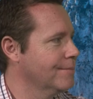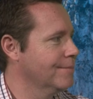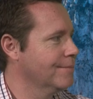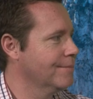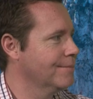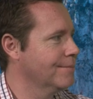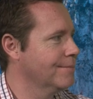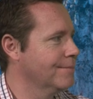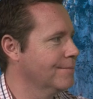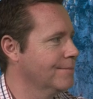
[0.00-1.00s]

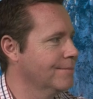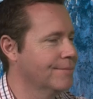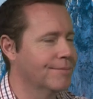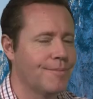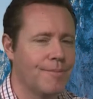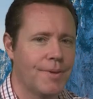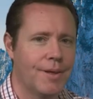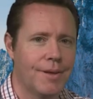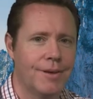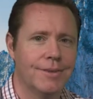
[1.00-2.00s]

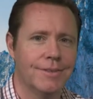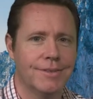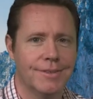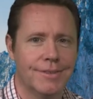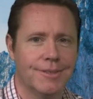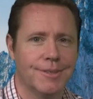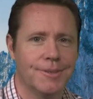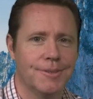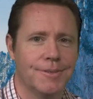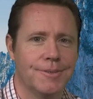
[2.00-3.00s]

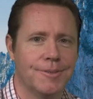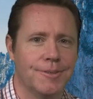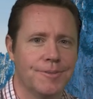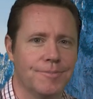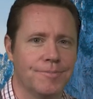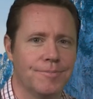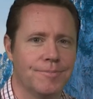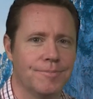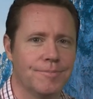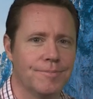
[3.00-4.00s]

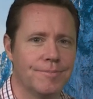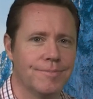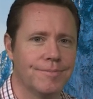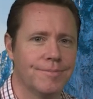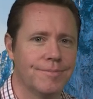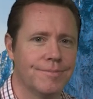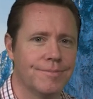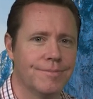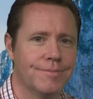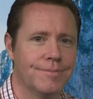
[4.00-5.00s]

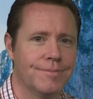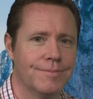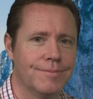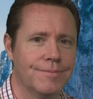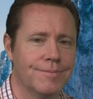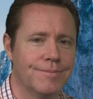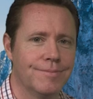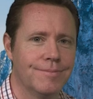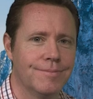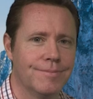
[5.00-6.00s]

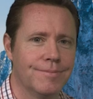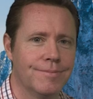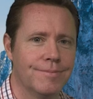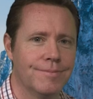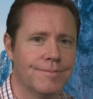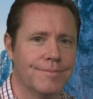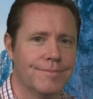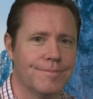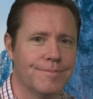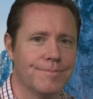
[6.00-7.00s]

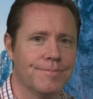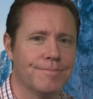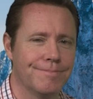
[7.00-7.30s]
The person shown says nothing.